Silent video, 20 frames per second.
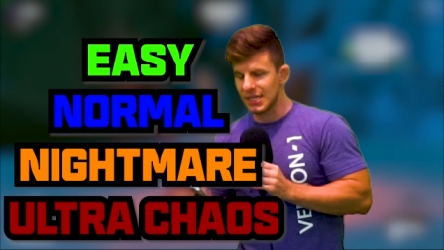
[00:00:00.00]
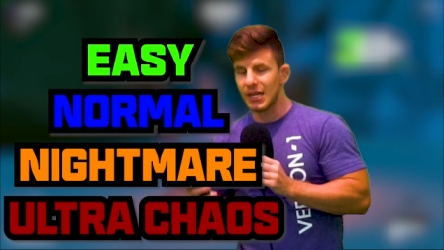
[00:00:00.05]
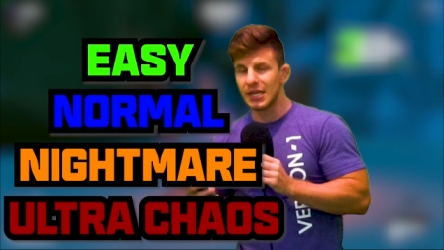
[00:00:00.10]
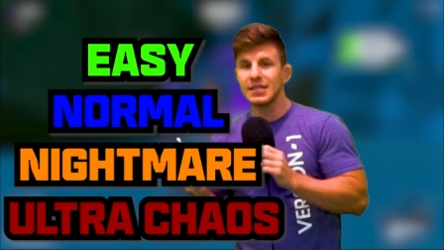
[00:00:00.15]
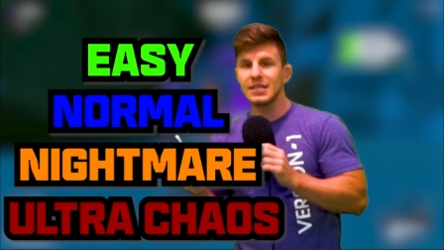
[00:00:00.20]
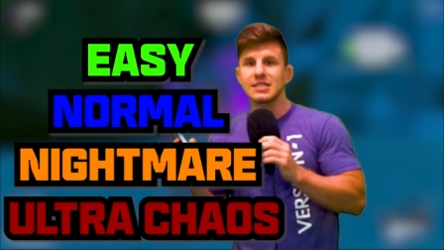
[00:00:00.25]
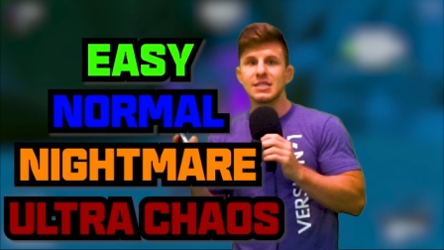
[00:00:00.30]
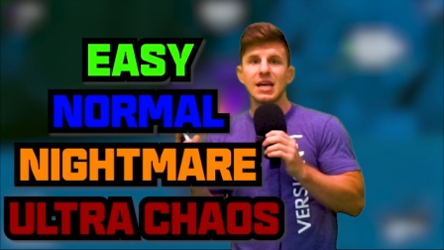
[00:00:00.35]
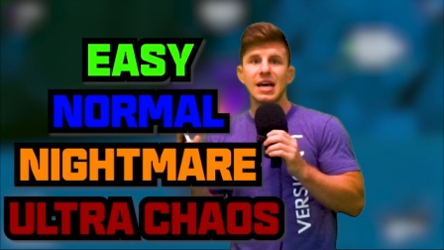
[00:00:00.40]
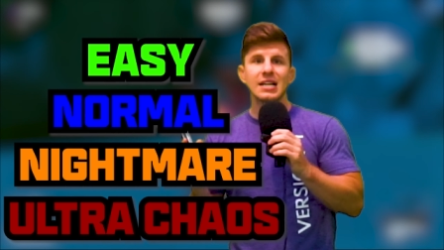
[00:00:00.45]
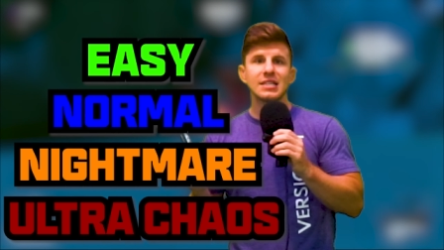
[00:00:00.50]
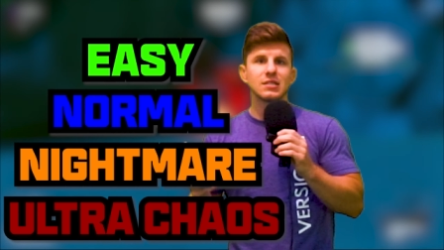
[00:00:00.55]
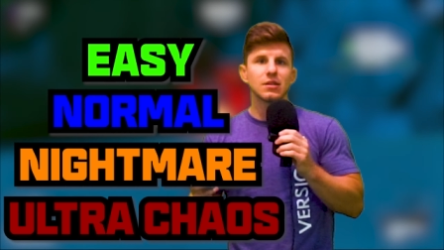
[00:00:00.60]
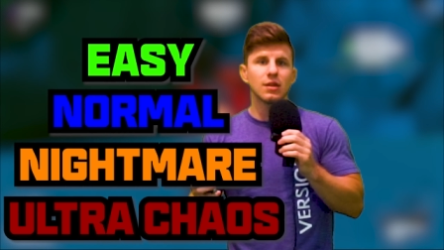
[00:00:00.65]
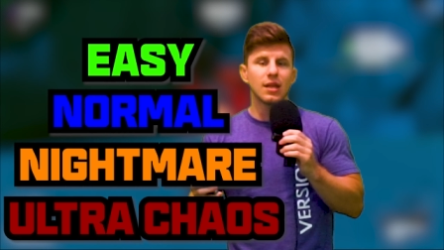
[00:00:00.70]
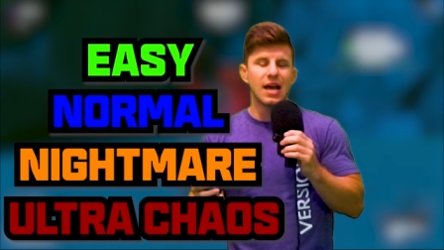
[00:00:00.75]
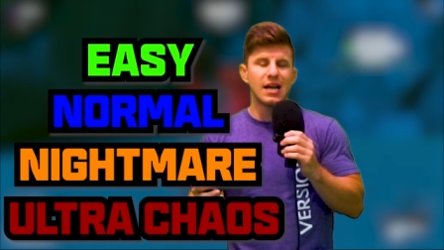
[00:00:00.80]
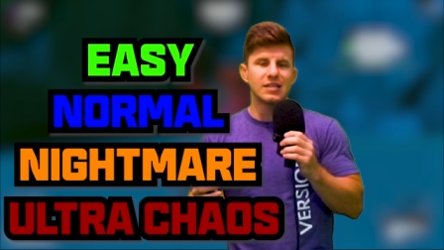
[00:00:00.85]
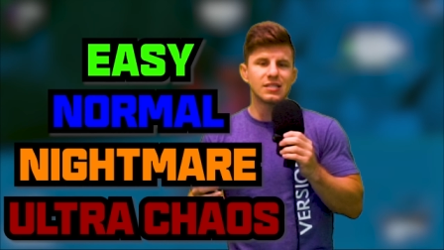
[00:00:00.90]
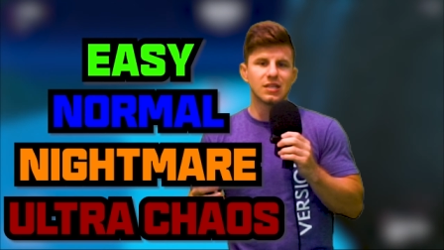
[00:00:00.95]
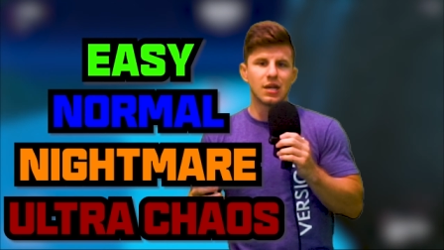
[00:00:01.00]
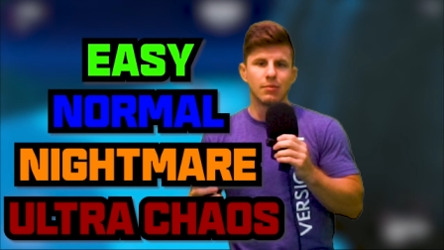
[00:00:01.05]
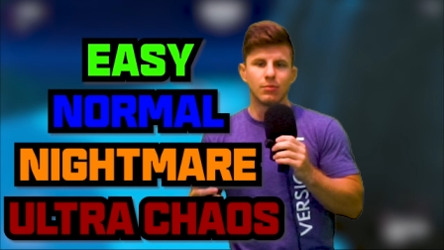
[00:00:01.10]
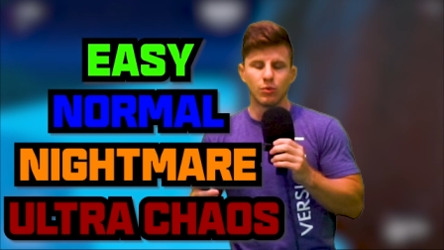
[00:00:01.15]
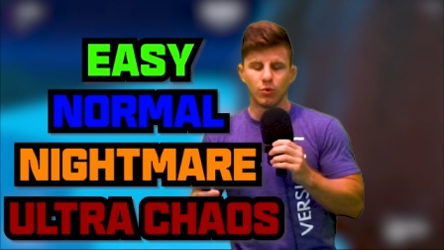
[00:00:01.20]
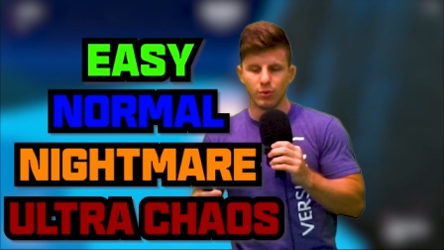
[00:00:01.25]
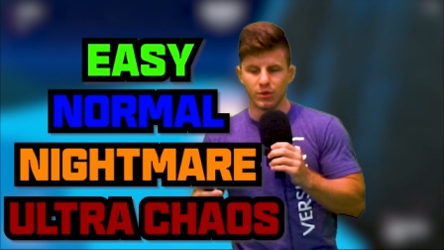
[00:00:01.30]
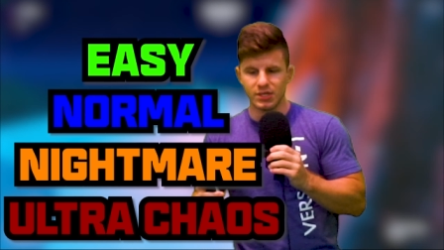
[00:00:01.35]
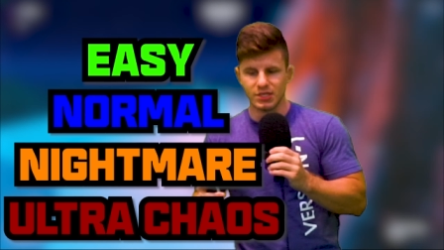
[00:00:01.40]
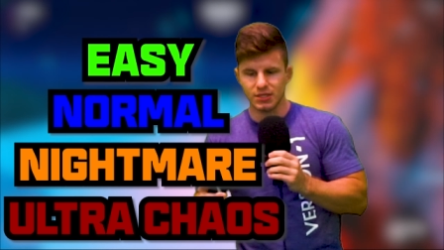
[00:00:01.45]
At least that's the last time
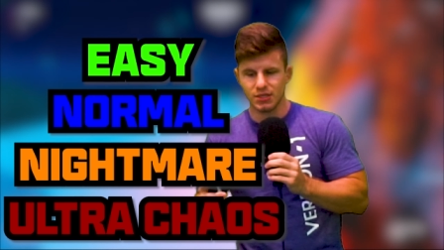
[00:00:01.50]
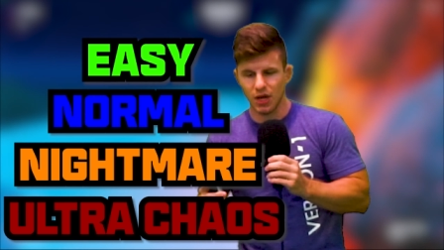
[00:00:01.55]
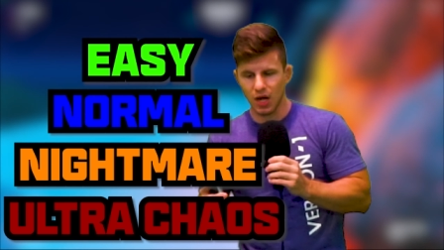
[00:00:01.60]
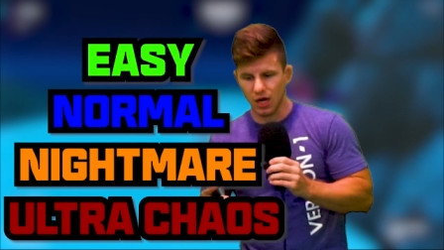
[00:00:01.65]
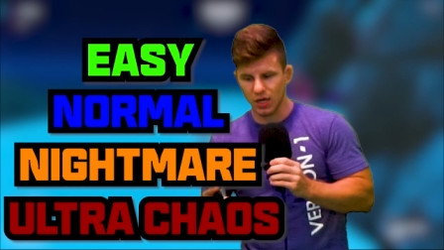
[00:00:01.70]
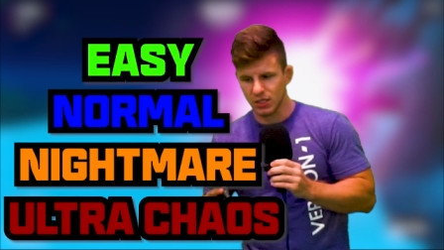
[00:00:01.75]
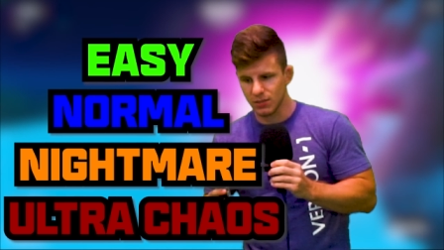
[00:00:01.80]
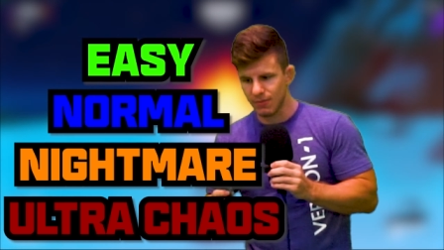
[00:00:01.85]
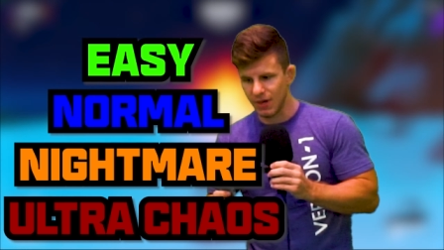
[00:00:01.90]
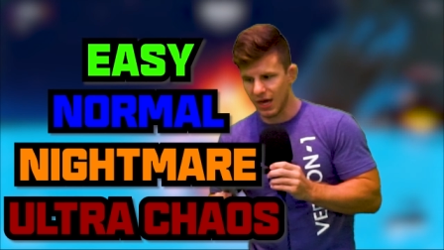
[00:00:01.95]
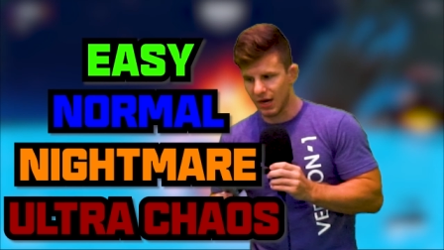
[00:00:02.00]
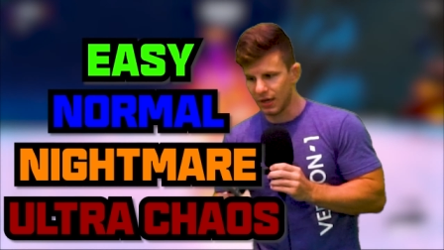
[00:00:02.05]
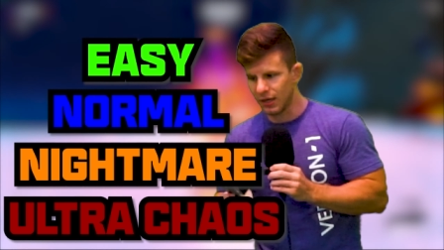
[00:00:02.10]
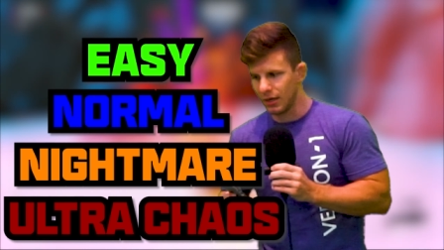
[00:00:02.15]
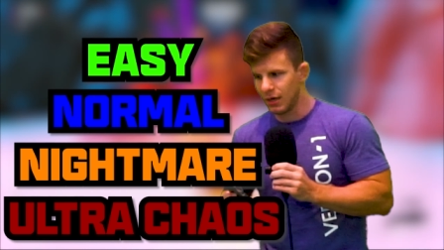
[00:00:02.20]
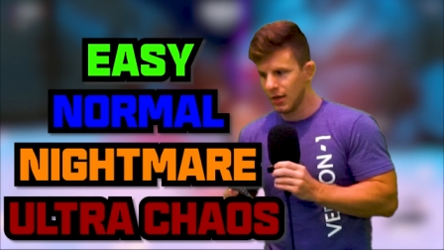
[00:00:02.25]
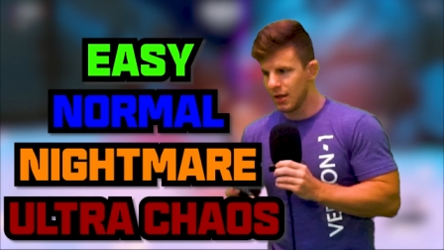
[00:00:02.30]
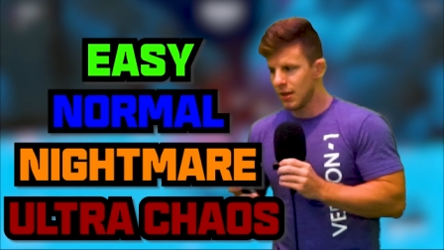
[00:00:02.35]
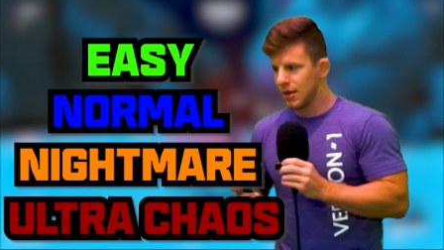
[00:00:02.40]
Noise talked about it.